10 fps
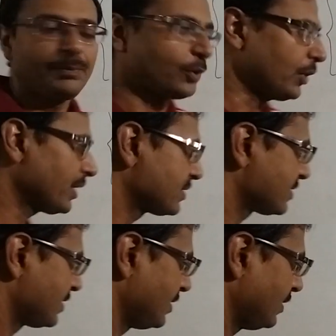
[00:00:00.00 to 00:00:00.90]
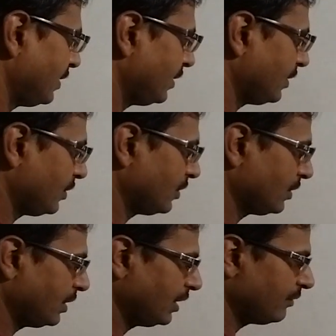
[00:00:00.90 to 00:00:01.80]
products
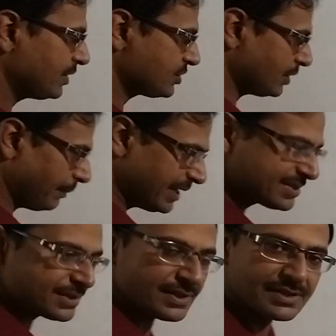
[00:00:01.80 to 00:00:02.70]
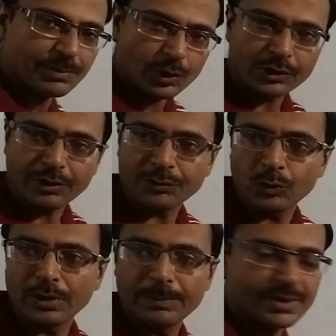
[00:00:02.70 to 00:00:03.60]
in which the base is a product of
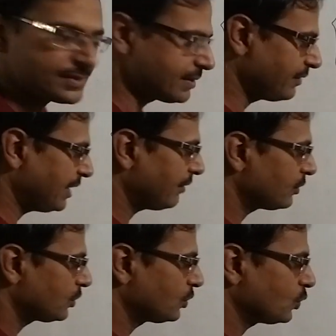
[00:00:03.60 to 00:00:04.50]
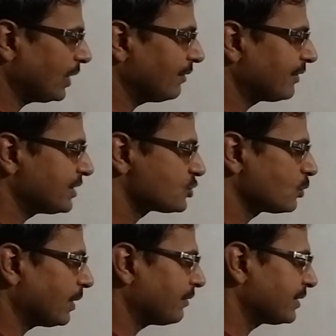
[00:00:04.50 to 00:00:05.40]
two numbers. Say we have 12 raised
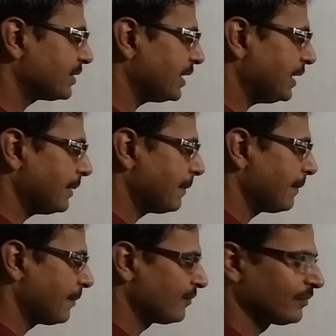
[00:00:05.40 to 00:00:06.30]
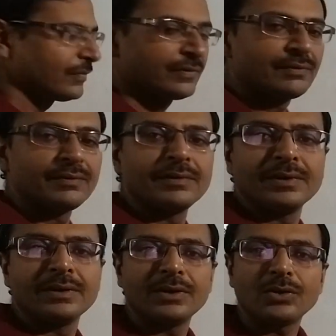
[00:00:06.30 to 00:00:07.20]
to power 3.
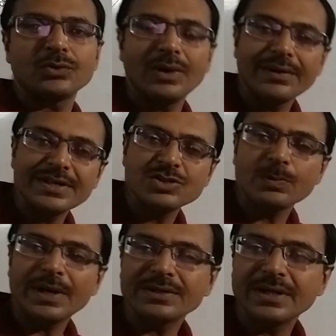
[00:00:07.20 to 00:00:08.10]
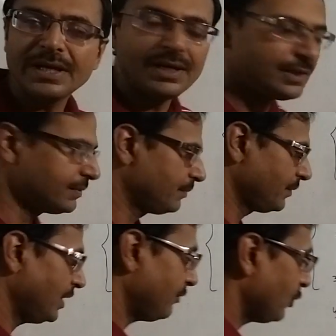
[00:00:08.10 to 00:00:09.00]
Now 12 raised to power 3,
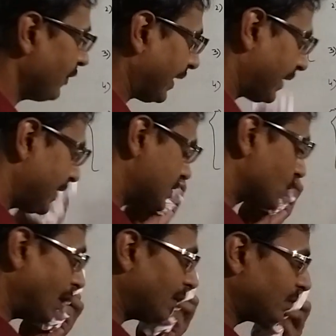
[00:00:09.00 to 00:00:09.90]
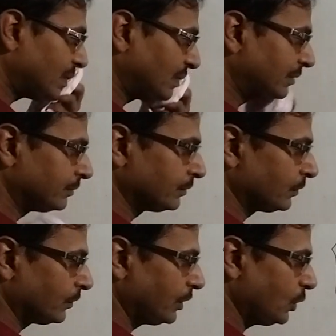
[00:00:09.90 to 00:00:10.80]
if you factorize 12,
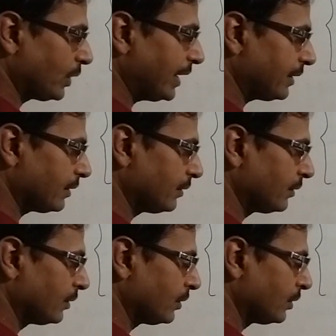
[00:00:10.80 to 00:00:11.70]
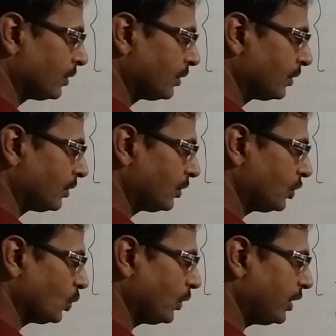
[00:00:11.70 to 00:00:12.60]
you get
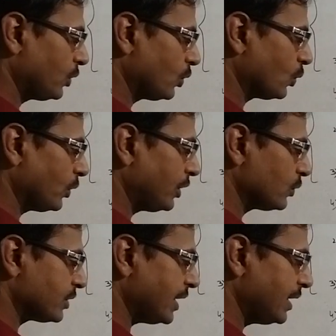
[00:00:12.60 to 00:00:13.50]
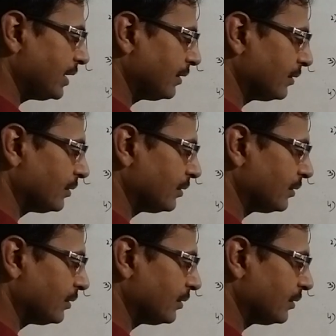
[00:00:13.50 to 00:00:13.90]
2 into 2 into 3.